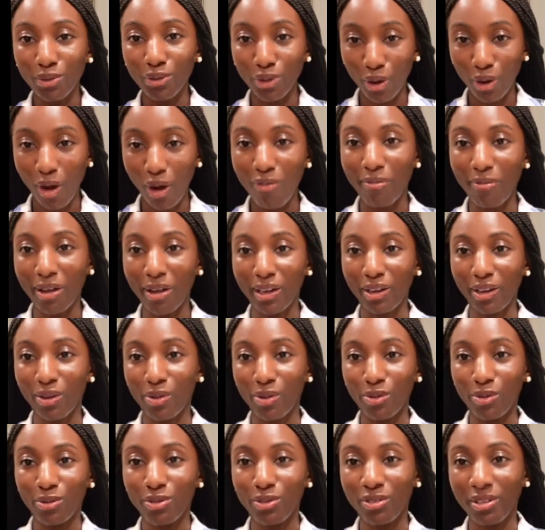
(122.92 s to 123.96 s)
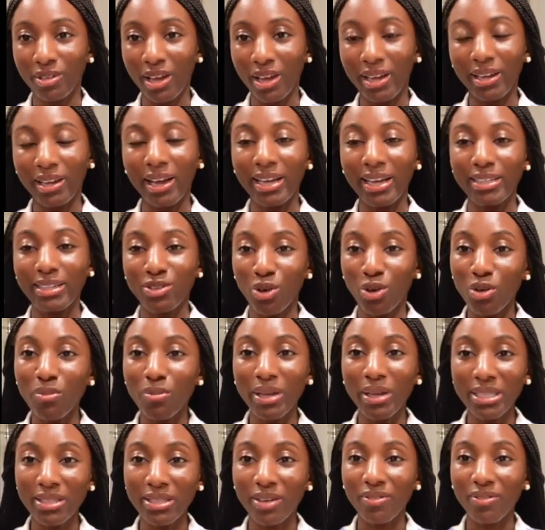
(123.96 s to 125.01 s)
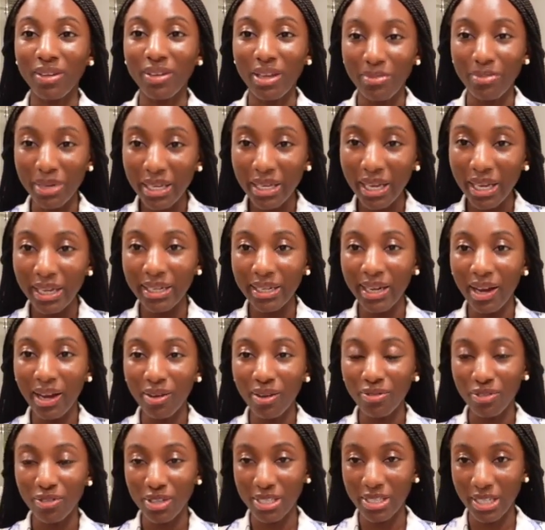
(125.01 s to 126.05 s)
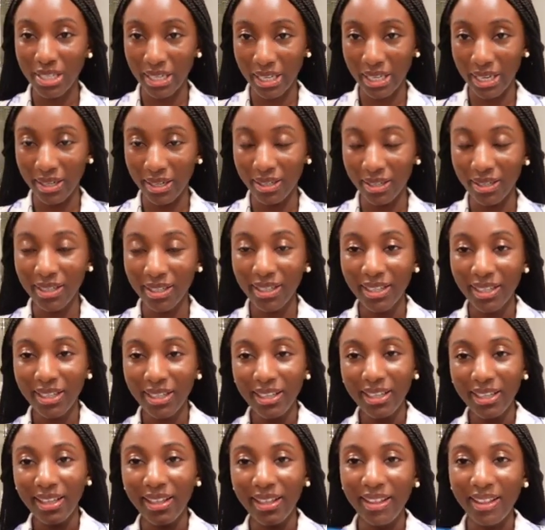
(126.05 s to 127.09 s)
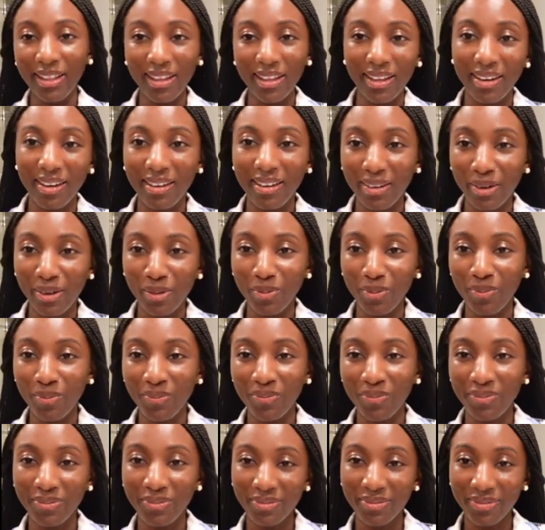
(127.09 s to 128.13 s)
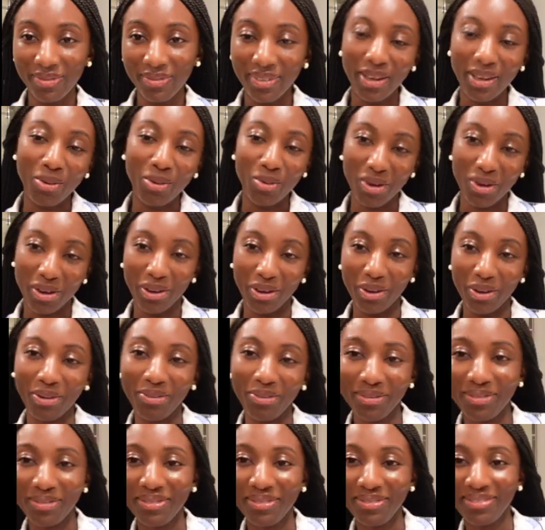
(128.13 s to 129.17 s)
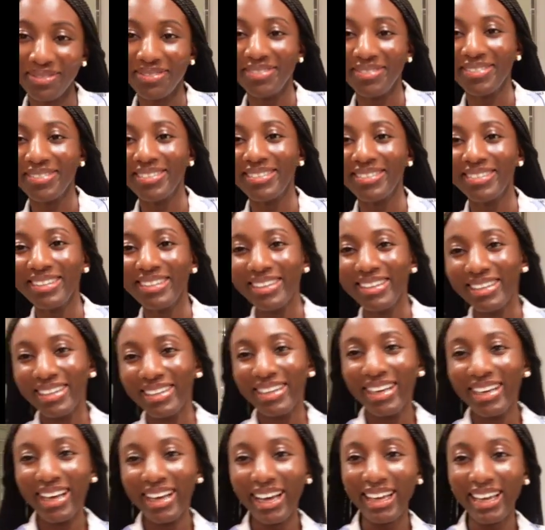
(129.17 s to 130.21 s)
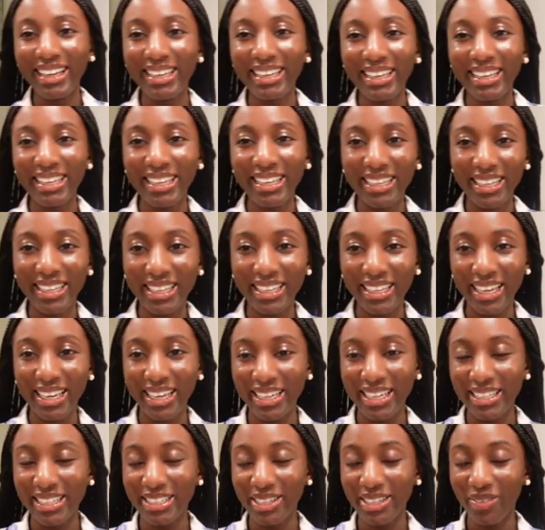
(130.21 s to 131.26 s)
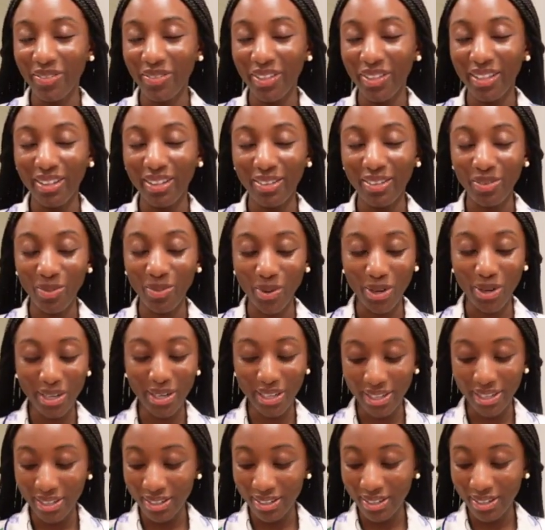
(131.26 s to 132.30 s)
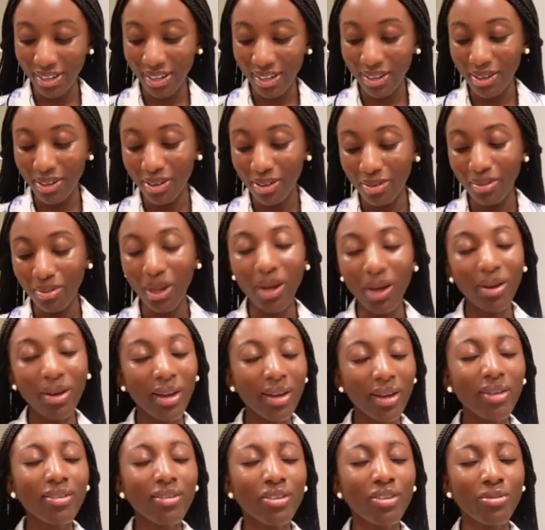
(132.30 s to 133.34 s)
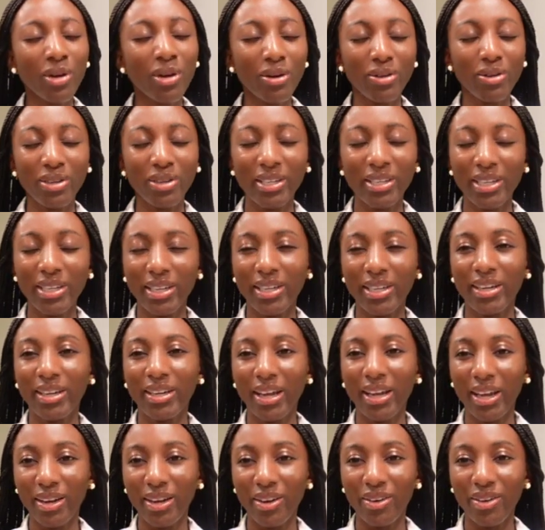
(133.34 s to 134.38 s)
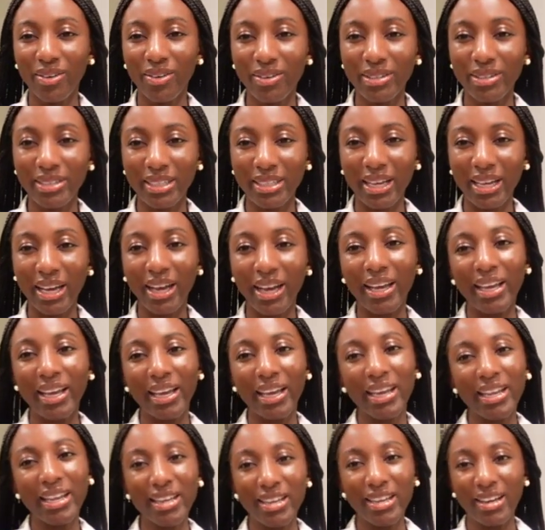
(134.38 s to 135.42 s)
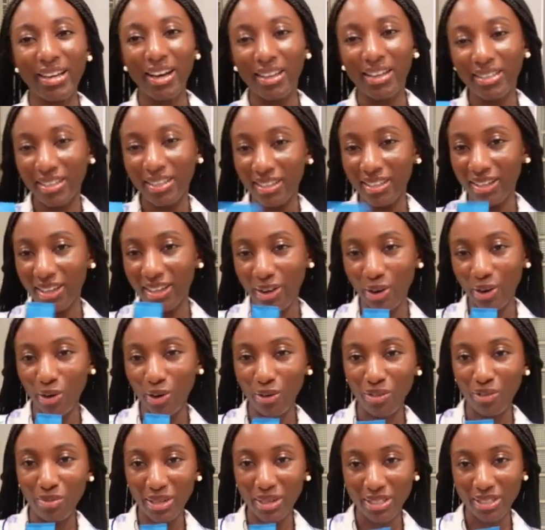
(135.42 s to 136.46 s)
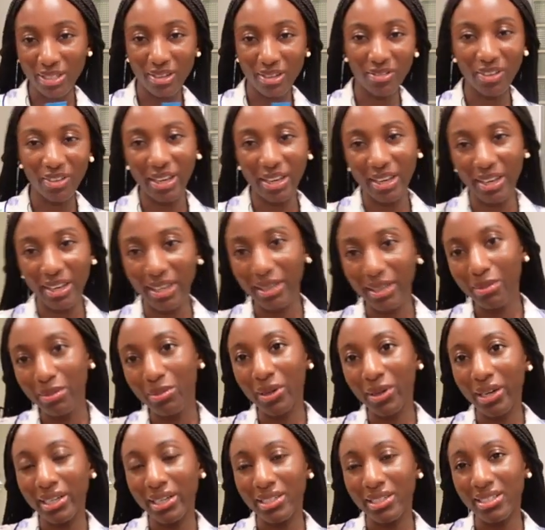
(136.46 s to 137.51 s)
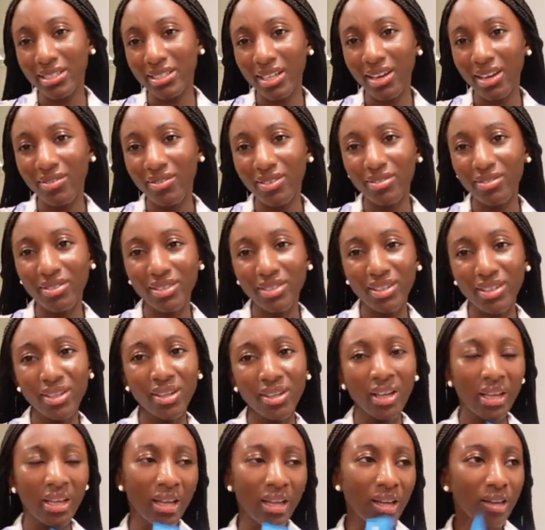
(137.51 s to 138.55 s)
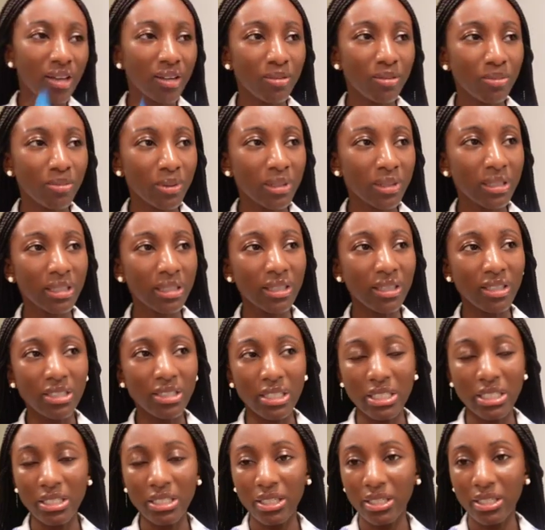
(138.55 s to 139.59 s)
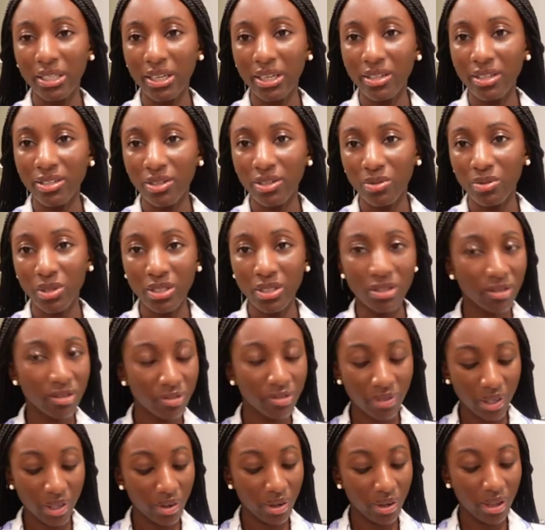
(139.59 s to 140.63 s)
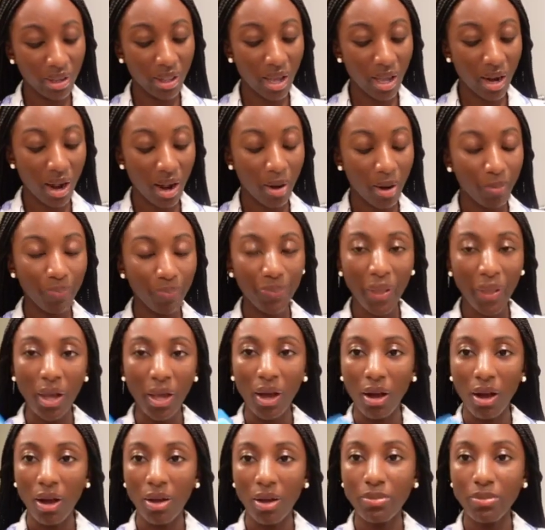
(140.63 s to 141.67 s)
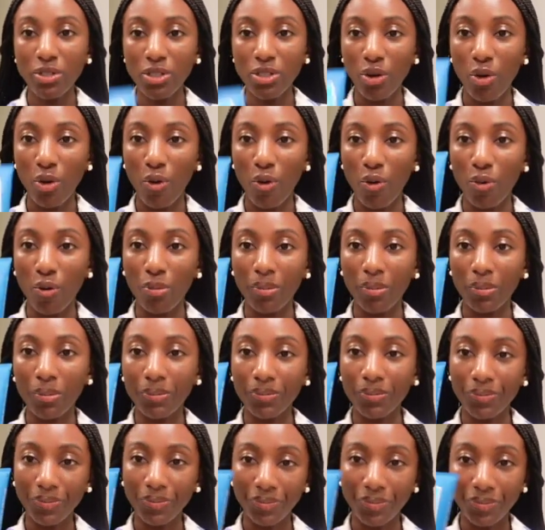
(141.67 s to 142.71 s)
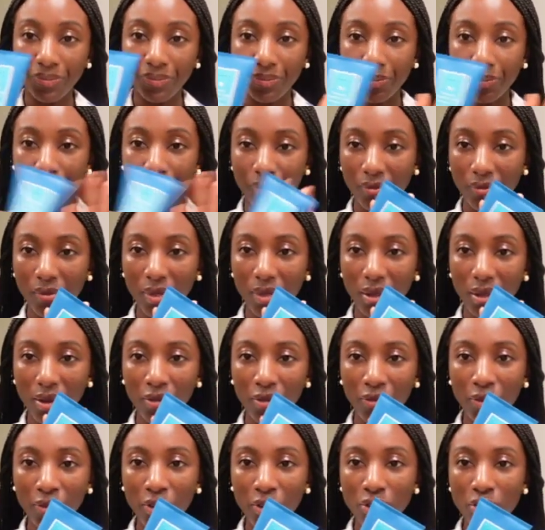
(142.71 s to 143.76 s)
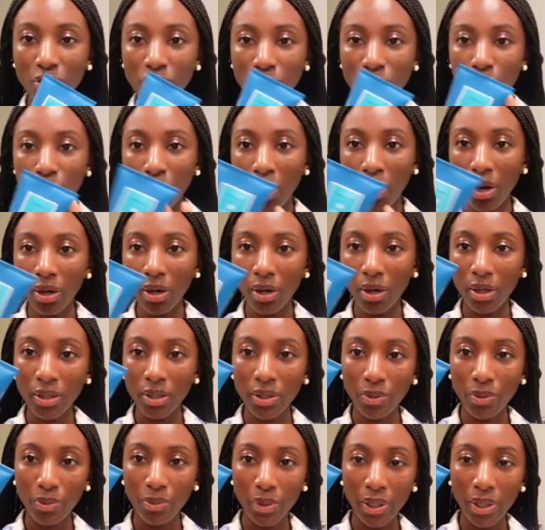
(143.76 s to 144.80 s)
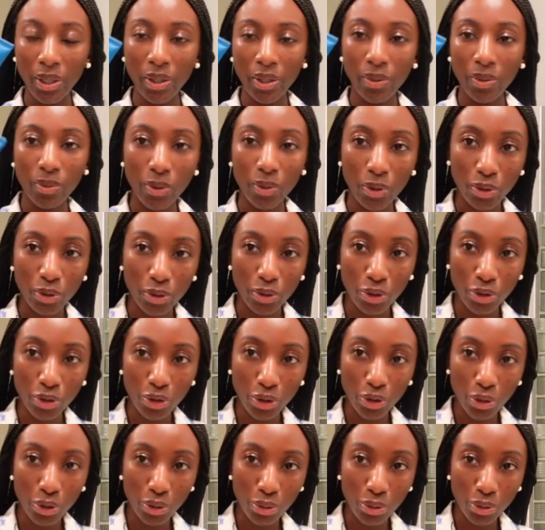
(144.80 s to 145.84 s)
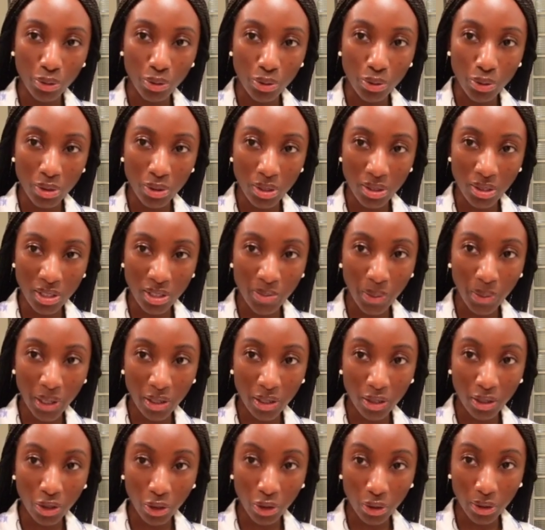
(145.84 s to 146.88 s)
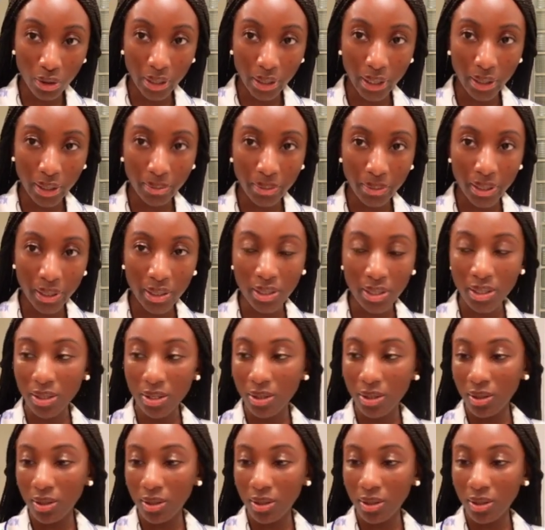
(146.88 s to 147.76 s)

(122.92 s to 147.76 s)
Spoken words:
took off my clothes. I told myself, let me lie down for a second, and then I woke up. Ate something this morning. I'll get into my routine, and I know I hate not taking care of myself at night, but I just haven't really completely adjusted yet, so we're still figuring that out. So first product we will use, this is by Naturium. It's